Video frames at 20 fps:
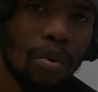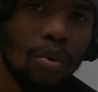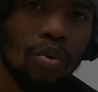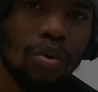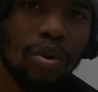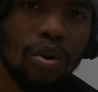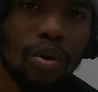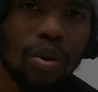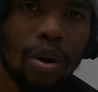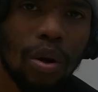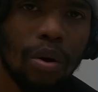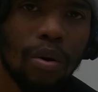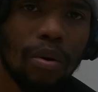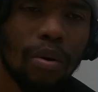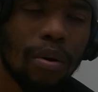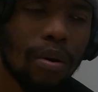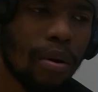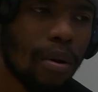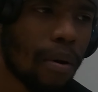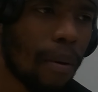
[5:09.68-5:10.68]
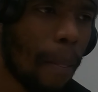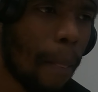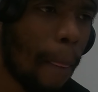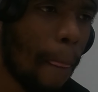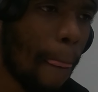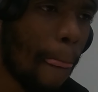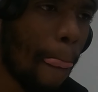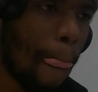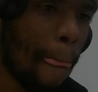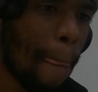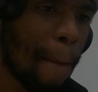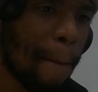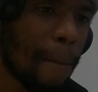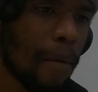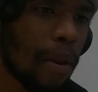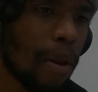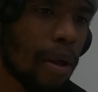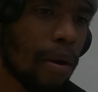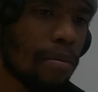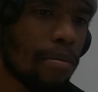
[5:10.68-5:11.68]
mood to though.
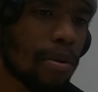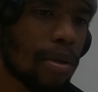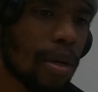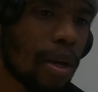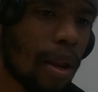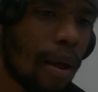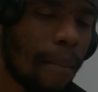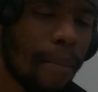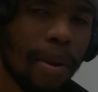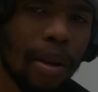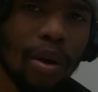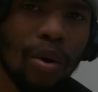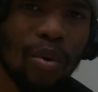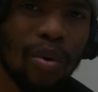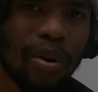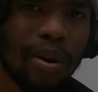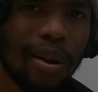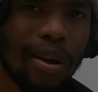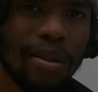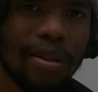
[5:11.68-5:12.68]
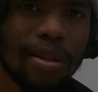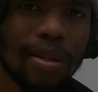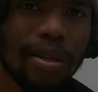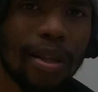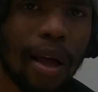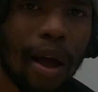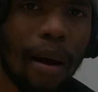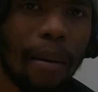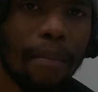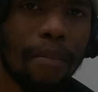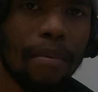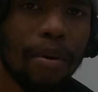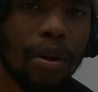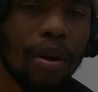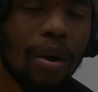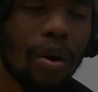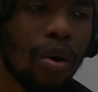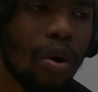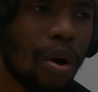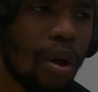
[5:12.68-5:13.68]
You know what I'm saying? I've been going nonstop, you
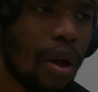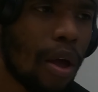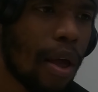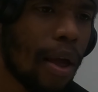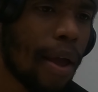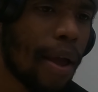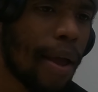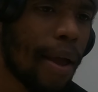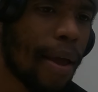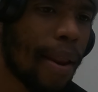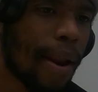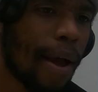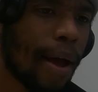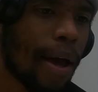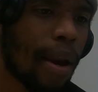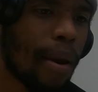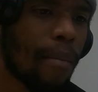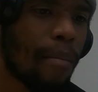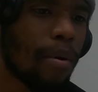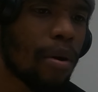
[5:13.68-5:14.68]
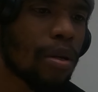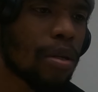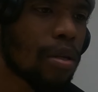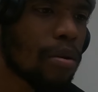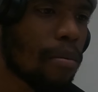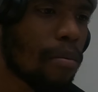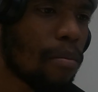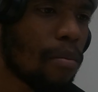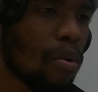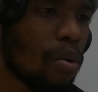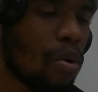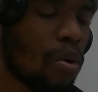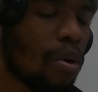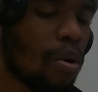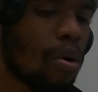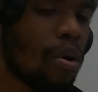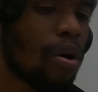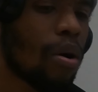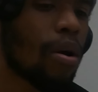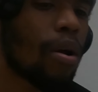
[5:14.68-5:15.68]
know, and I gotta bring some
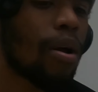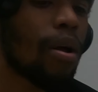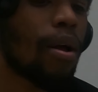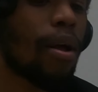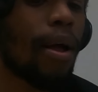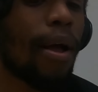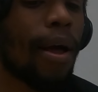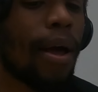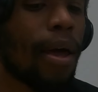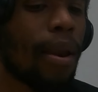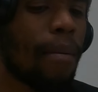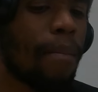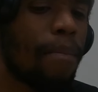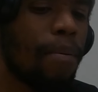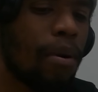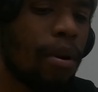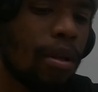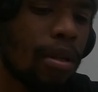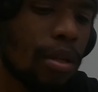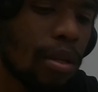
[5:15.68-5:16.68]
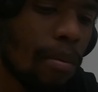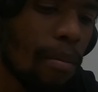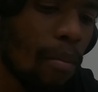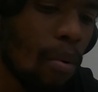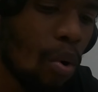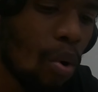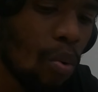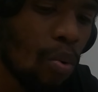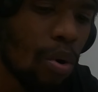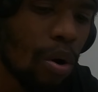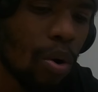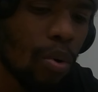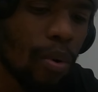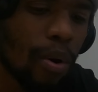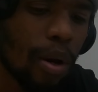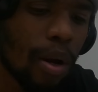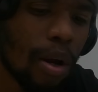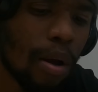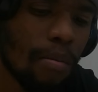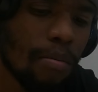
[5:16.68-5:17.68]
more. I gotta put in some more work
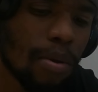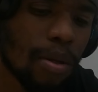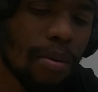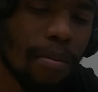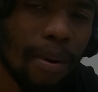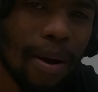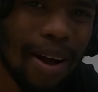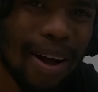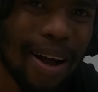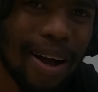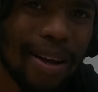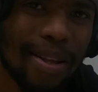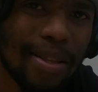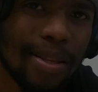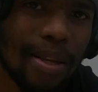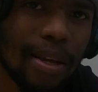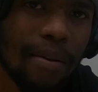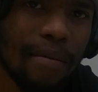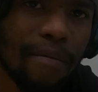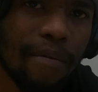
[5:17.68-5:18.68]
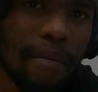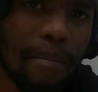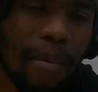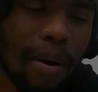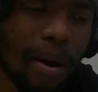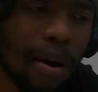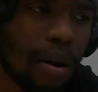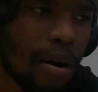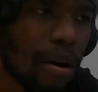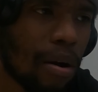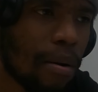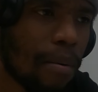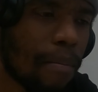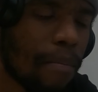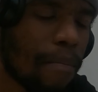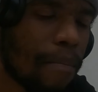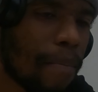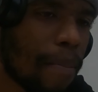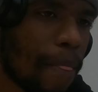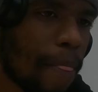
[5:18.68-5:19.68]
when it comes to my content for my
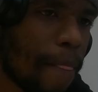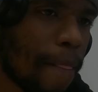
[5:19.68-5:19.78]
um,